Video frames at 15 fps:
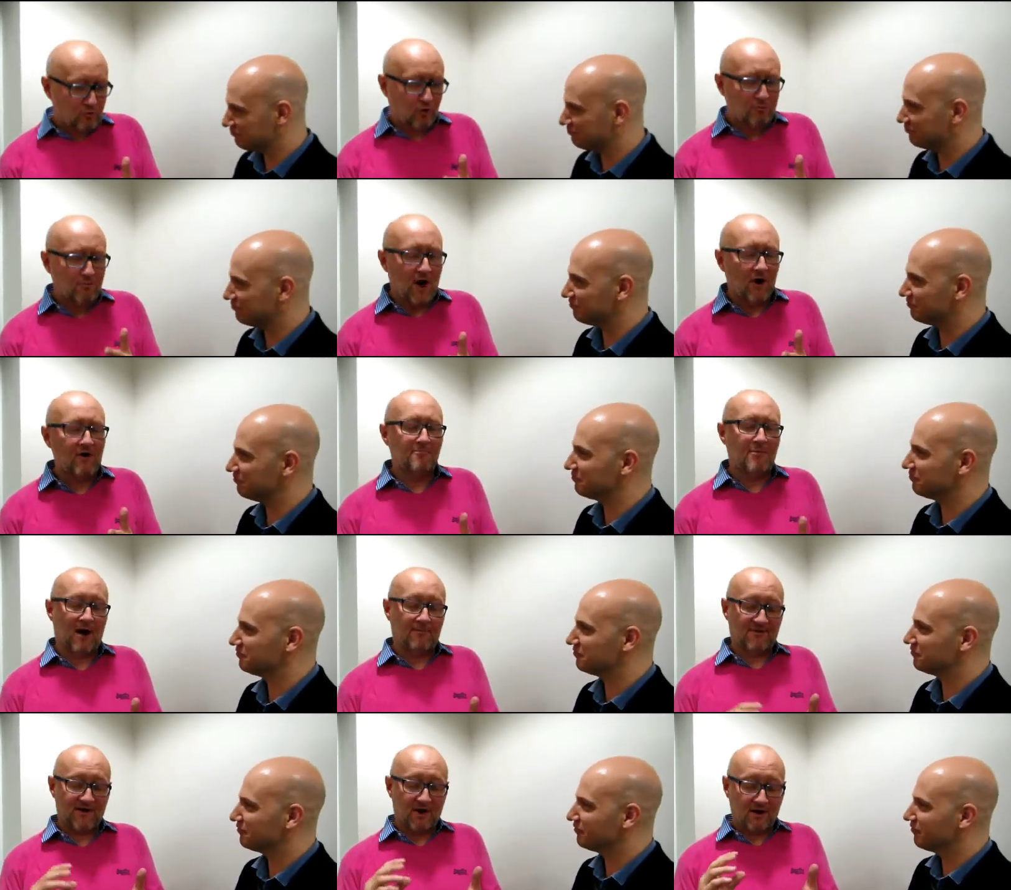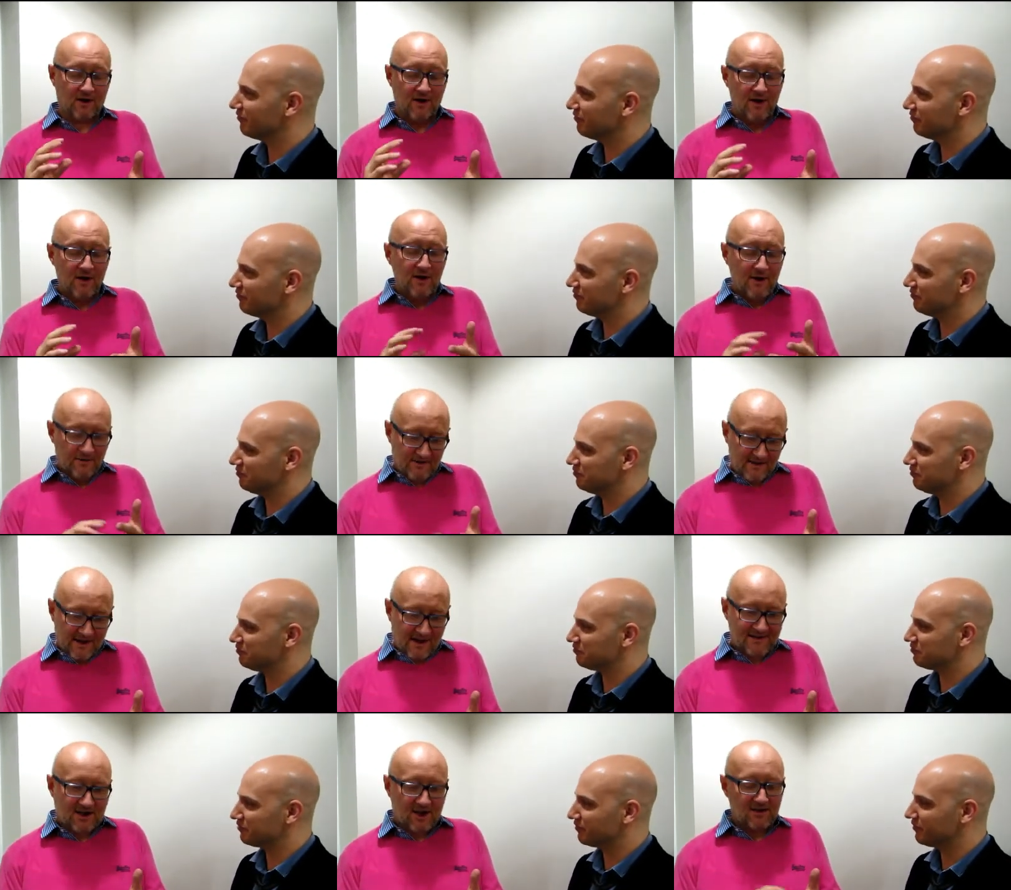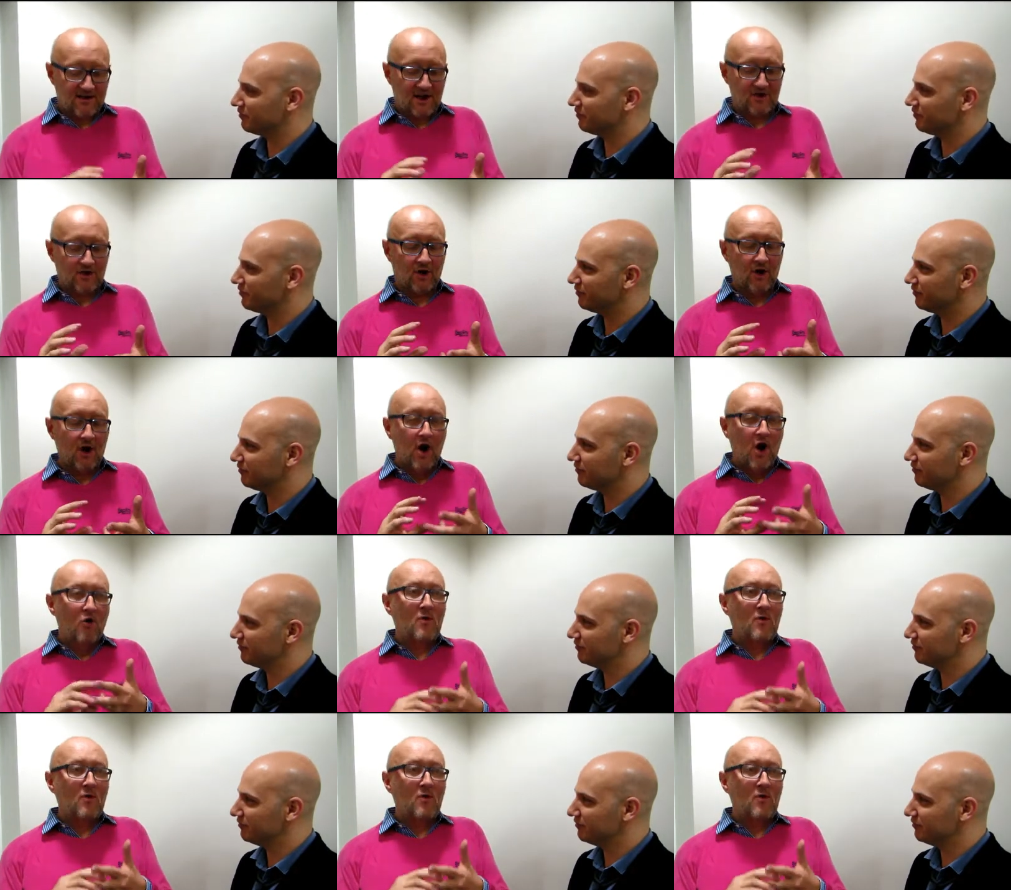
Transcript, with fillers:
Speaker 1: good modern pop song. So that's a contender.